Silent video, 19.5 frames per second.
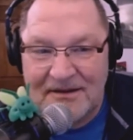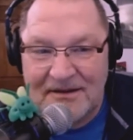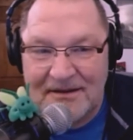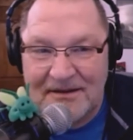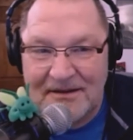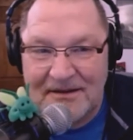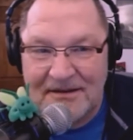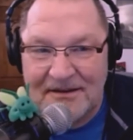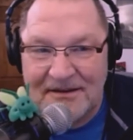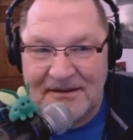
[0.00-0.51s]

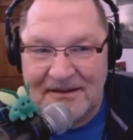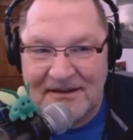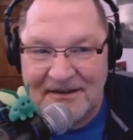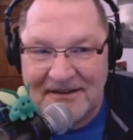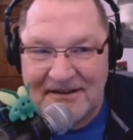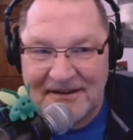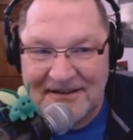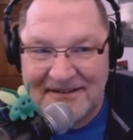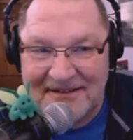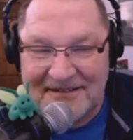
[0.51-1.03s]

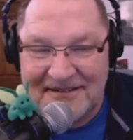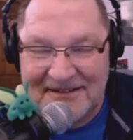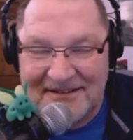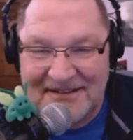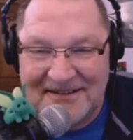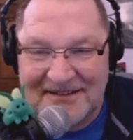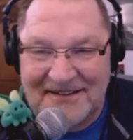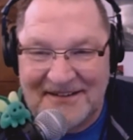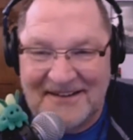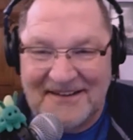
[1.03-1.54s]

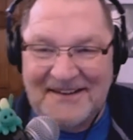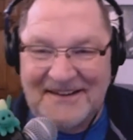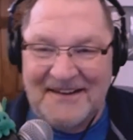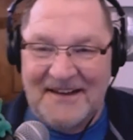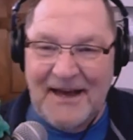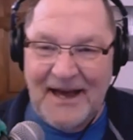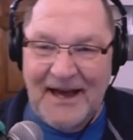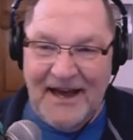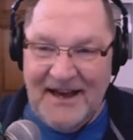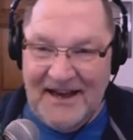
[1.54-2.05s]

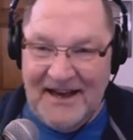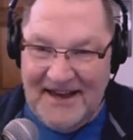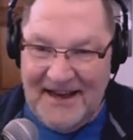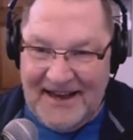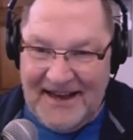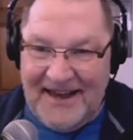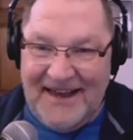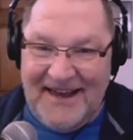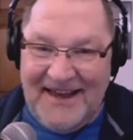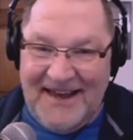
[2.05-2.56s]

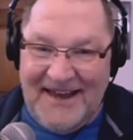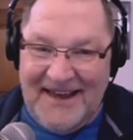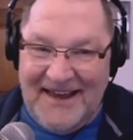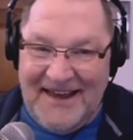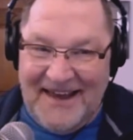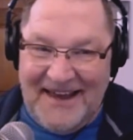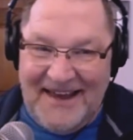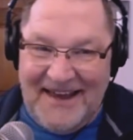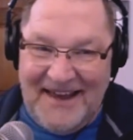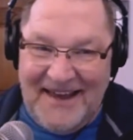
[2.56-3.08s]

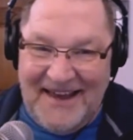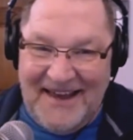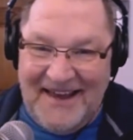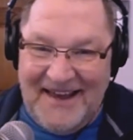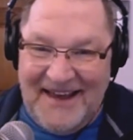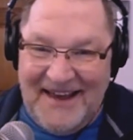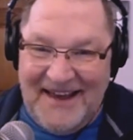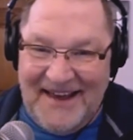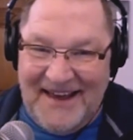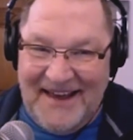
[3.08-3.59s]

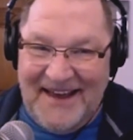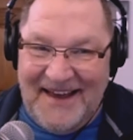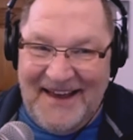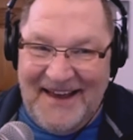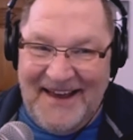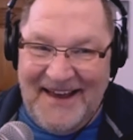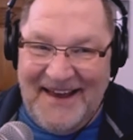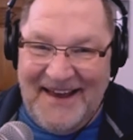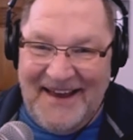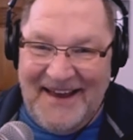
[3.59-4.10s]

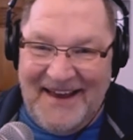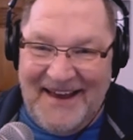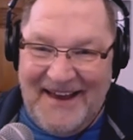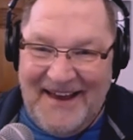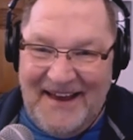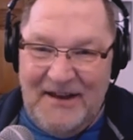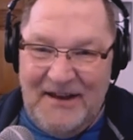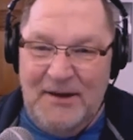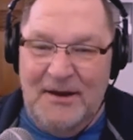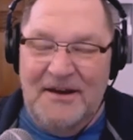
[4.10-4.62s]

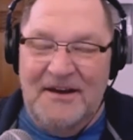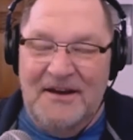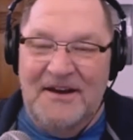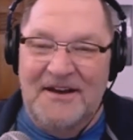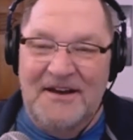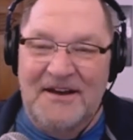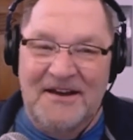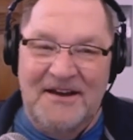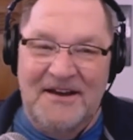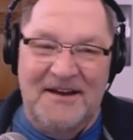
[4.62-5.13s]

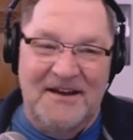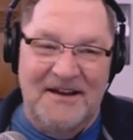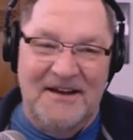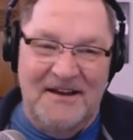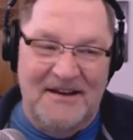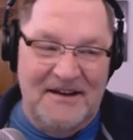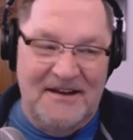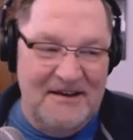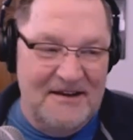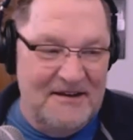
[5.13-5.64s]

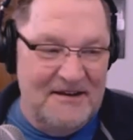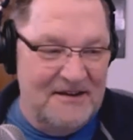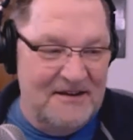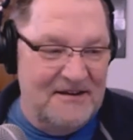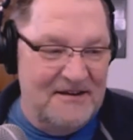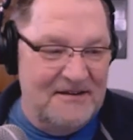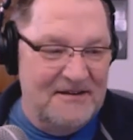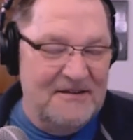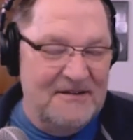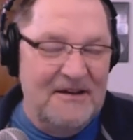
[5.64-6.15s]

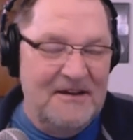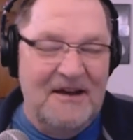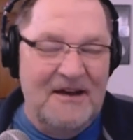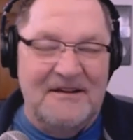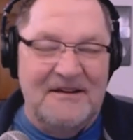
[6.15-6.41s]
The person shown says nothing.